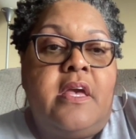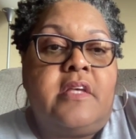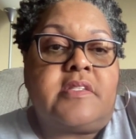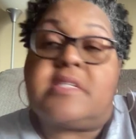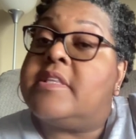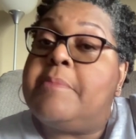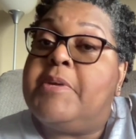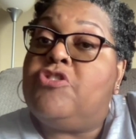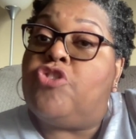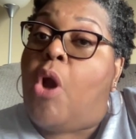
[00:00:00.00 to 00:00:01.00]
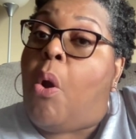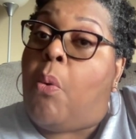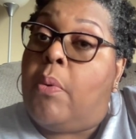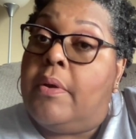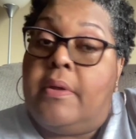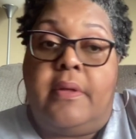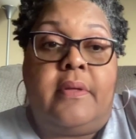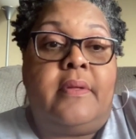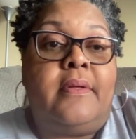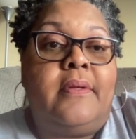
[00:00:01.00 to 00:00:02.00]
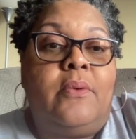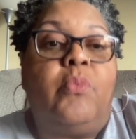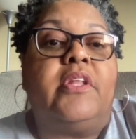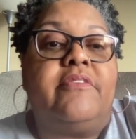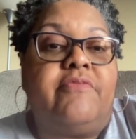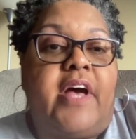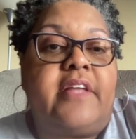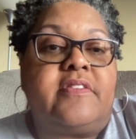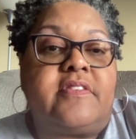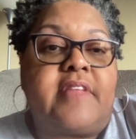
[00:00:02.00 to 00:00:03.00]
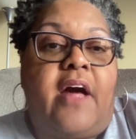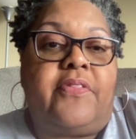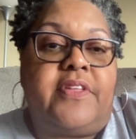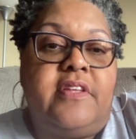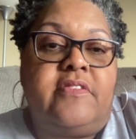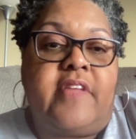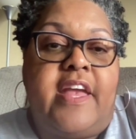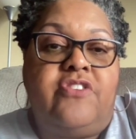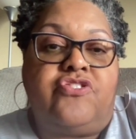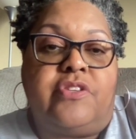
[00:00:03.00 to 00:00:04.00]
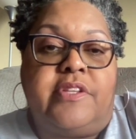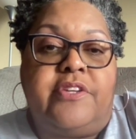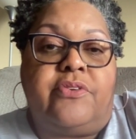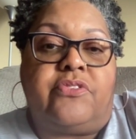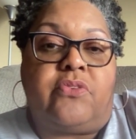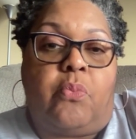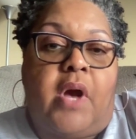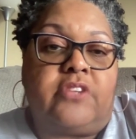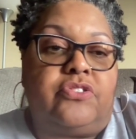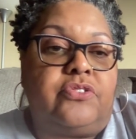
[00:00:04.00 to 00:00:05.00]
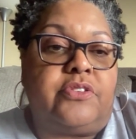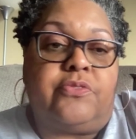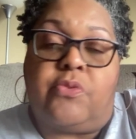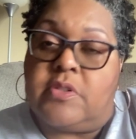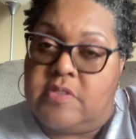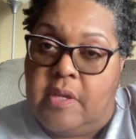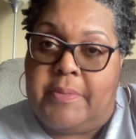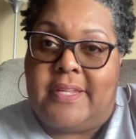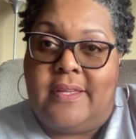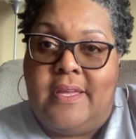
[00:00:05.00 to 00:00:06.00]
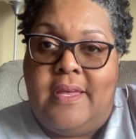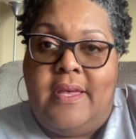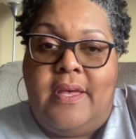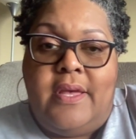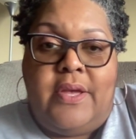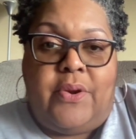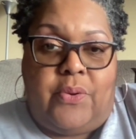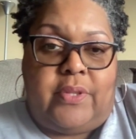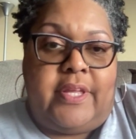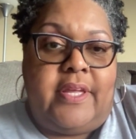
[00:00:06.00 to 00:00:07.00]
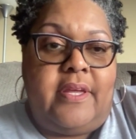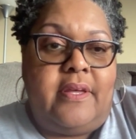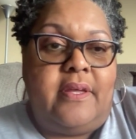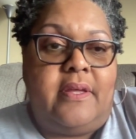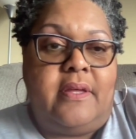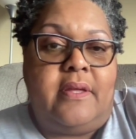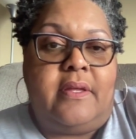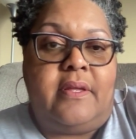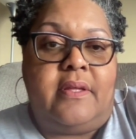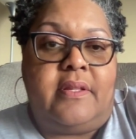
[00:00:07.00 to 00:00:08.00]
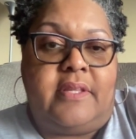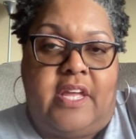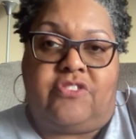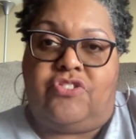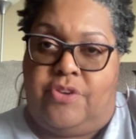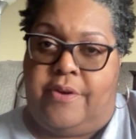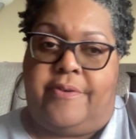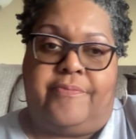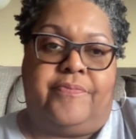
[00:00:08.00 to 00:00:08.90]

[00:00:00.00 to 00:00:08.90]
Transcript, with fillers: Sleepy Joe will invite Southeast Asian leaders to Washington for a summit early next year.